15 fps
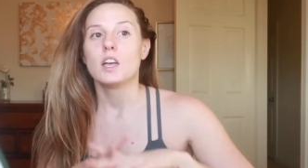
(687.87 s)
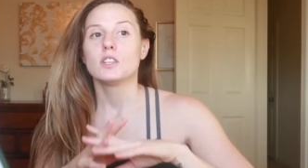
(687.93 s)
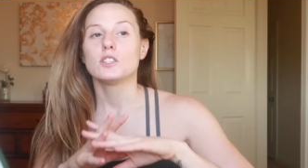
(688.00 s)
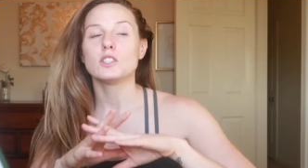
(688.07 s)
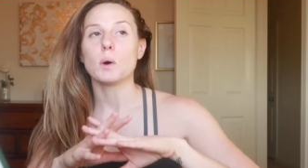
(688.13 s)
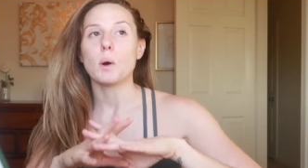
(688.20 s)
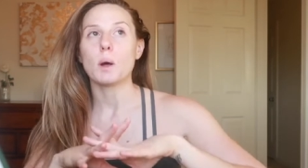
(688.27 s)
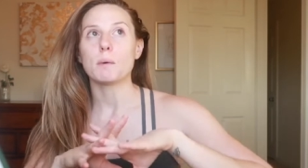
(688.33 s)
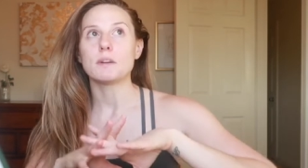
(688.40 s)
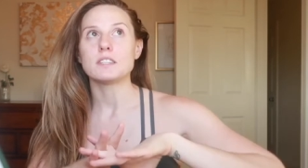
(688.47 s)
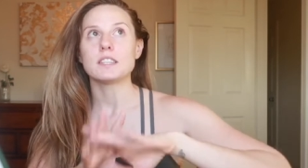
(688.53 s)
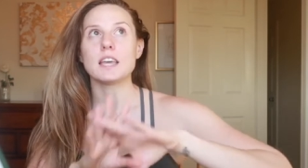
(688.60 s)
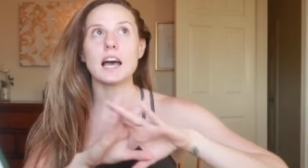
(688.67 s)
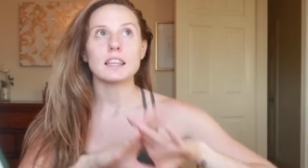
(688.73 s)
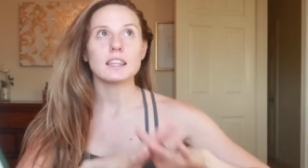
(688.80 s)
So I went
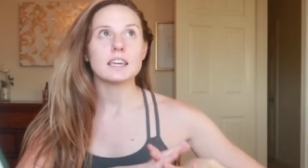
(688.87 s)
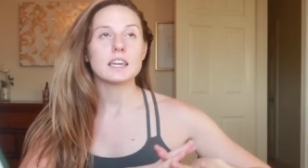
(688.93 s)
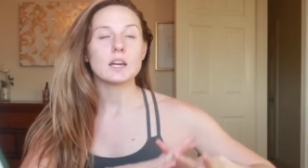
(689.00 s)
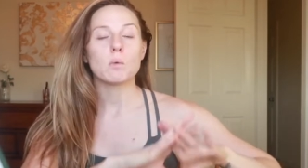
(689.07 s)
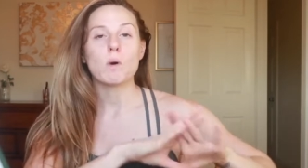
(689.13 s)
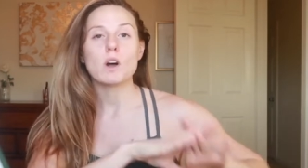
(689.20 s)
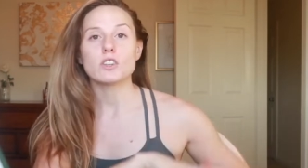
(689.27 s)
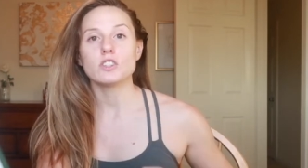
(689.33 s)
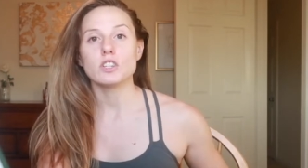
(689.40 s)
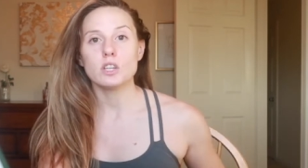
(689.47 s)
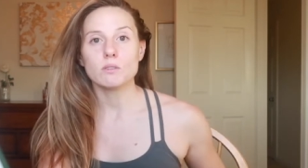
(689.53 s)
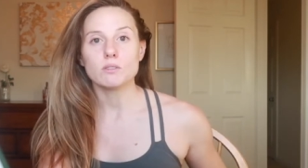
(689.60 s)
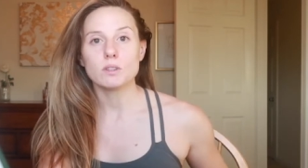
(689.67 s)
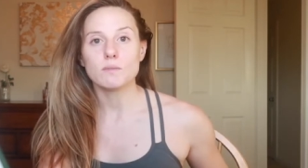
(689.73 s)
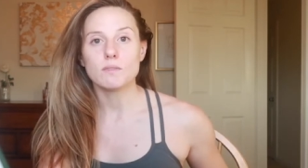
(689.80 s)
to that link, watched a
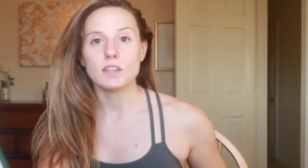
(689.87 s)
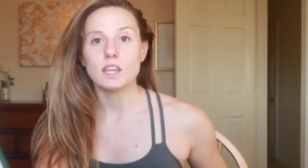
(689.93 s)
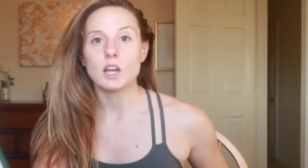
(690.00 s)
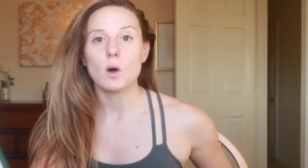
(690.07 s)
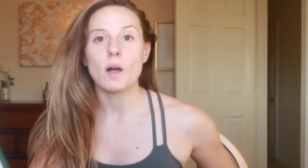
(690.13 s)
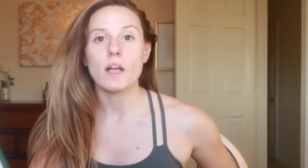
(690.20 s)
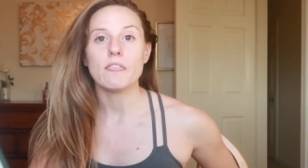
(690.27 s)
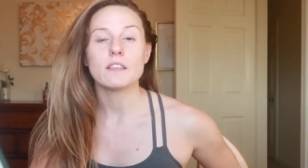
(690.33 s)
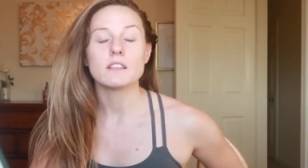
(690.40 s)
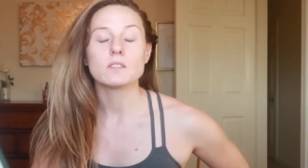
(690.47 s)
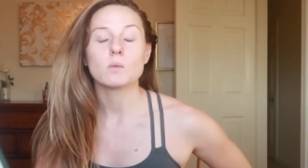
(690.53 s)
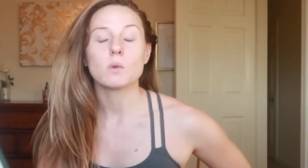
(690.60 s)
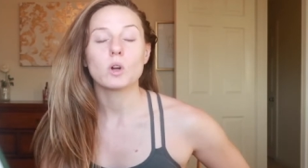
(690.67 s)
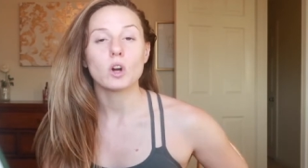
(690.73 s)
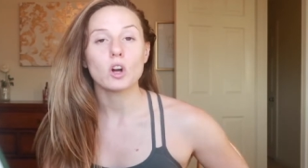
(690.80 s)
YouTube video, and
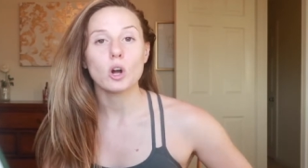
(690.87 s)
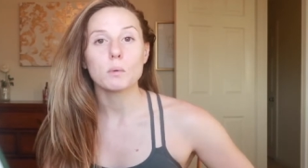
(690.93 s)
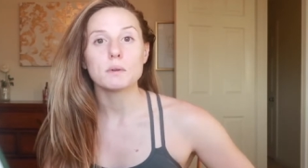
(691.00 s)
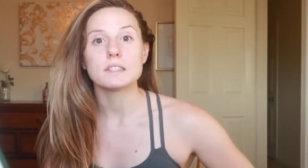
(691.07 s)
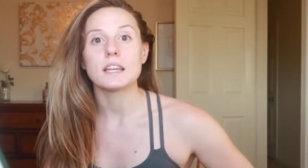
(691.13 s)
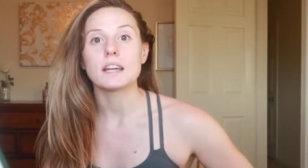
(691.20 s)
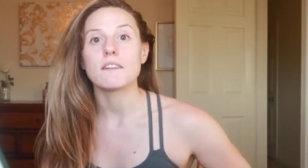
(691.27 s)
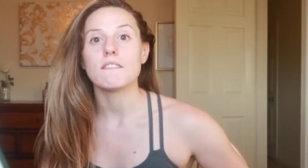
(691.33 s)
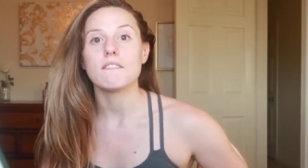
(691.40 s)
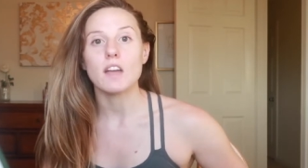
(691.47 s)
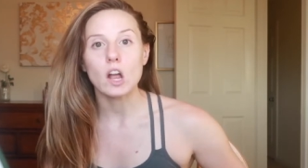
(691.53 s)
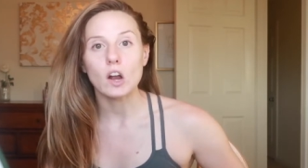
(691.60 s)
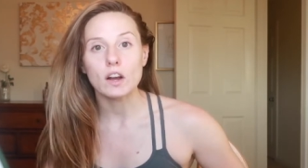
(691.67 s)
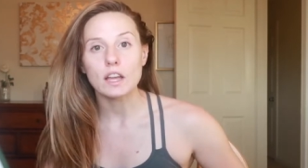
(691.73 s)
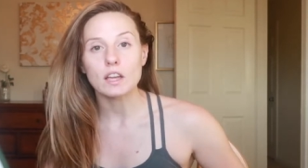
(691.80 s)
this girl was like
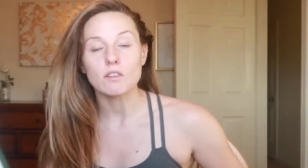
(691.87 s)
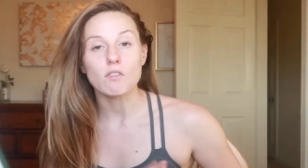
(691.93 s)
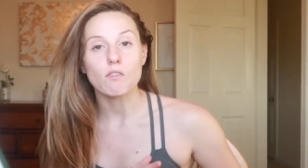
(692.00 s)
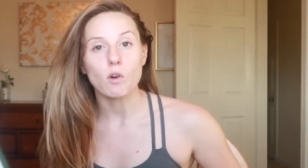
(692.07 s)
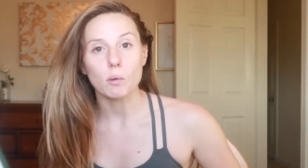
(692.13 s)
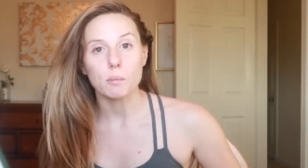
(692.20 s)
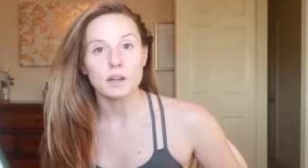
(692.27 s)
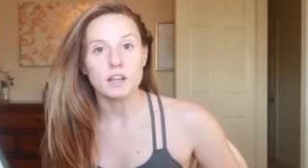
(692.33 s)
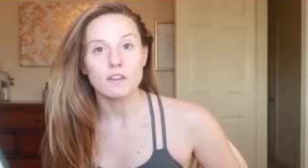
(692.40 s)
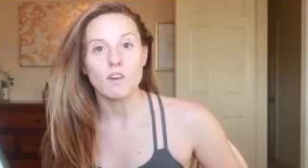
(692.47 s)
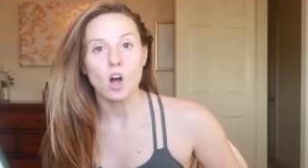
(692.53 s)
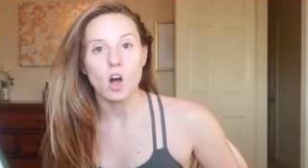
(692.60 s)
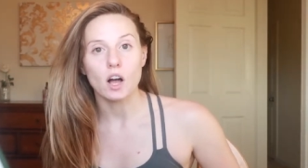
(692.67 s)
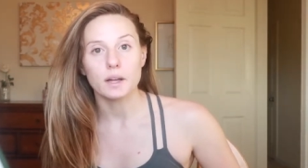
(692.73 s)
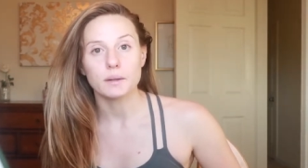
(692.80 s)
very informative
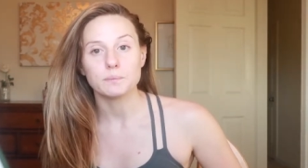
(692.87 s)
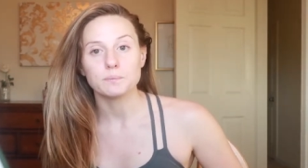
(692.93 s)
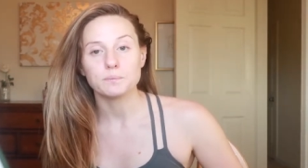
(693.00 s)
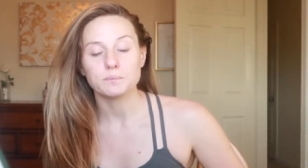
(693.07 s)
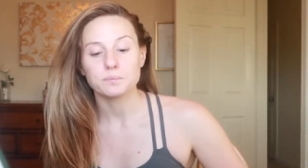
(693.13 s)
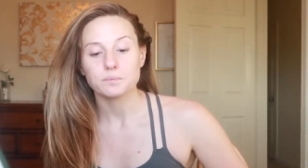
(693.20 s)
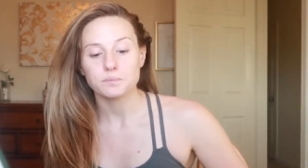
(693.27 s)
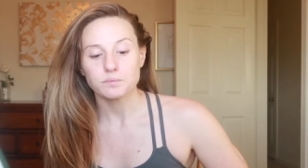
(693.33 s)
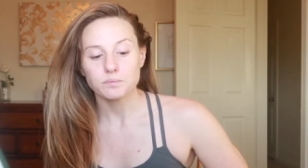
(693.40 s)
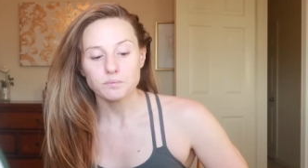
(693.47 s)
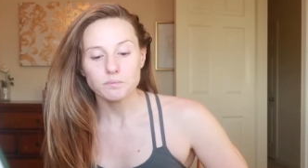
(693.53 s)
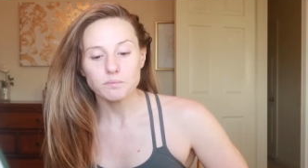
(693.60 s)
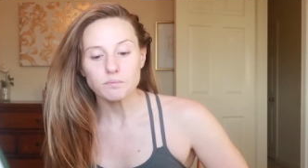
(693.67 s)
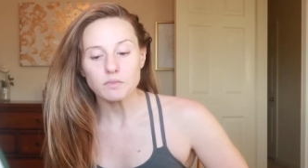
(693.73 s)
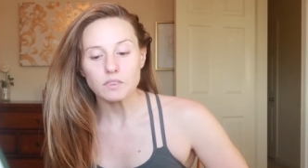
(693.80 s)
on
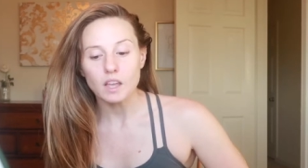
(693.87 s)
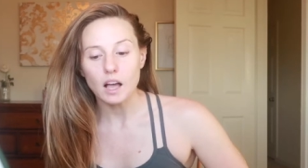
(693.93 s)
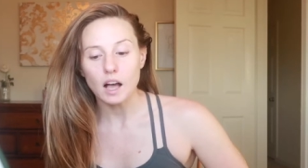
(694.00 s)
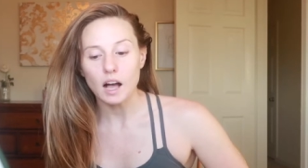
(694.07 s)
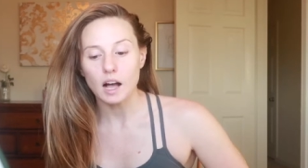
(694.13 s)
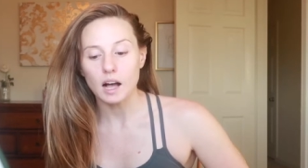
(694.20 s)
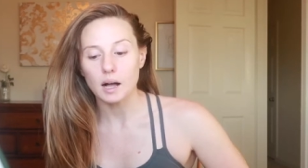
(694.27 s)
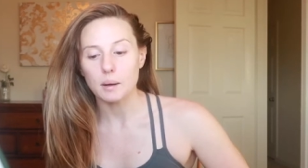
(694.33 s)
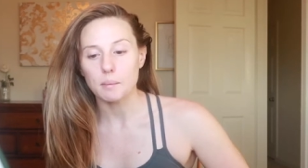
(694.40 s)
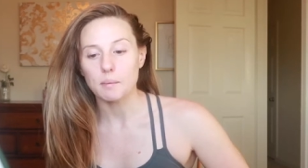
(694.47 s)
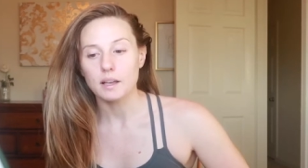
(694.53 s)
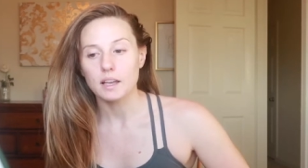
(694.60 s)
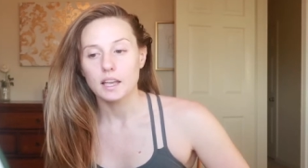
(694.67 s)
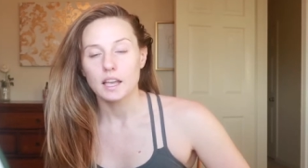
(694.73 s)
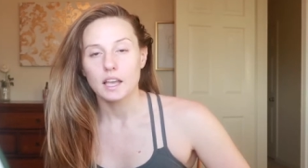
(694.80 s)

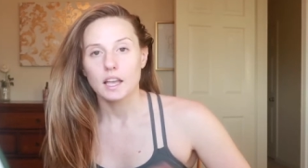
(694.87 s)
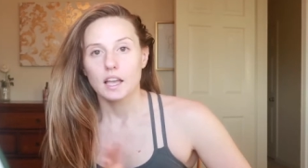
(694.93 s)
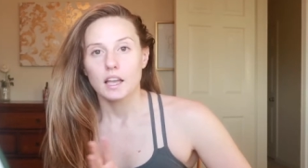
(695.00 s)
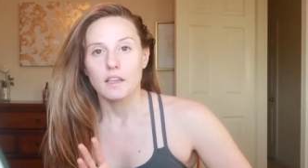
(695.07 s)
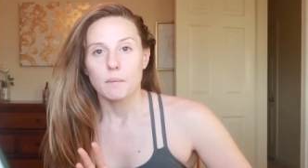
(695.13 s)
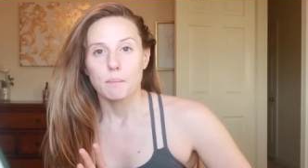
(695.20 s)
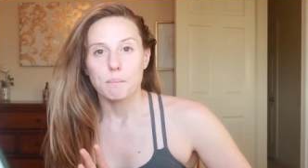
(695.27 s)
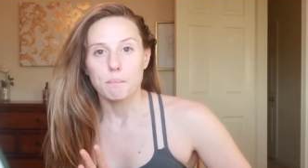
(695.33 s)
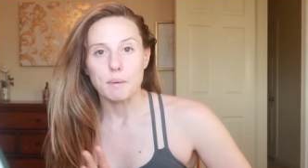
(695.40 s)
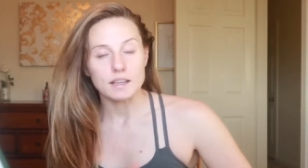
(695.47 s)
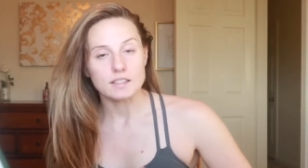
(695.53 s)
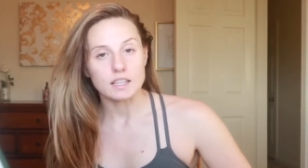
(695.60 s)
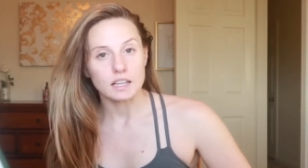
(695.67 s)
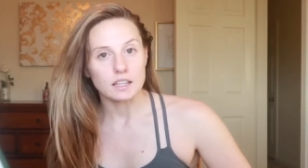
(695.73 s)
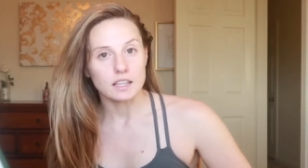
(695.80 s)
um,
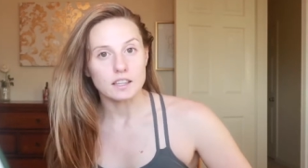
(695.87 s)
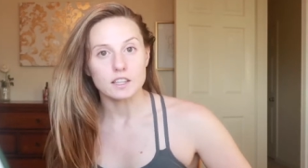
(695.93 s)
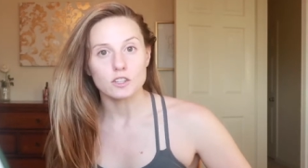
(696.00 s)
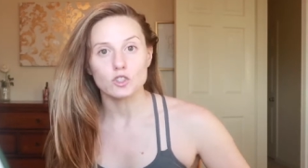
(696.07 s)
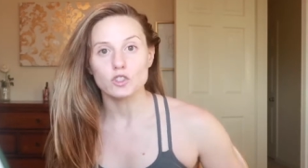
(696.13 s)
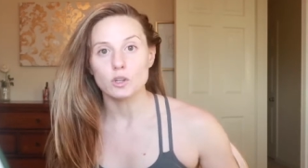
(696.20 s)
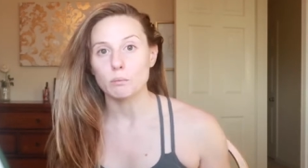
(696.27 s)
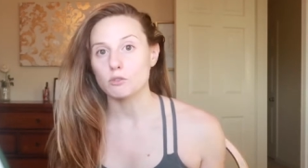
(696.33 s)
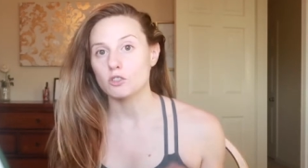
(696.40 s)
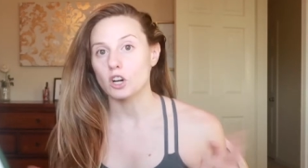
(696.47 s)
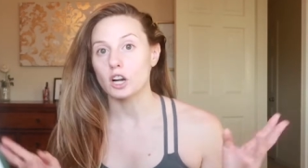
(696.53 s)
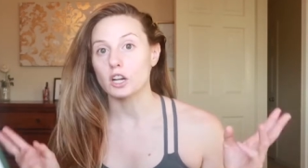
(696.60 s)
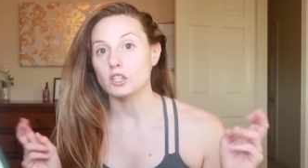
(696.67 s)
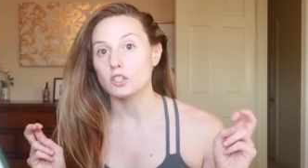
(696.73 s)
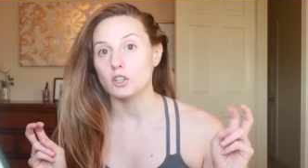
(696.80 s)
basically this
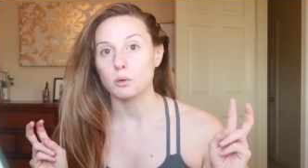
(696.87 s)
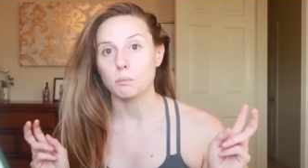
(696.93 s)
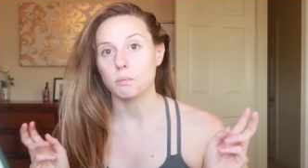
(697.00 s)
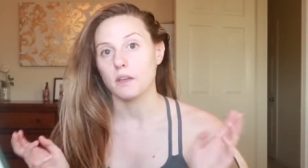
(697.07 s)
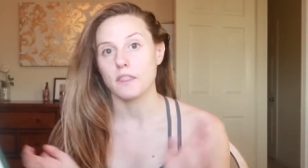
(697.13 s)
Gymshark dupe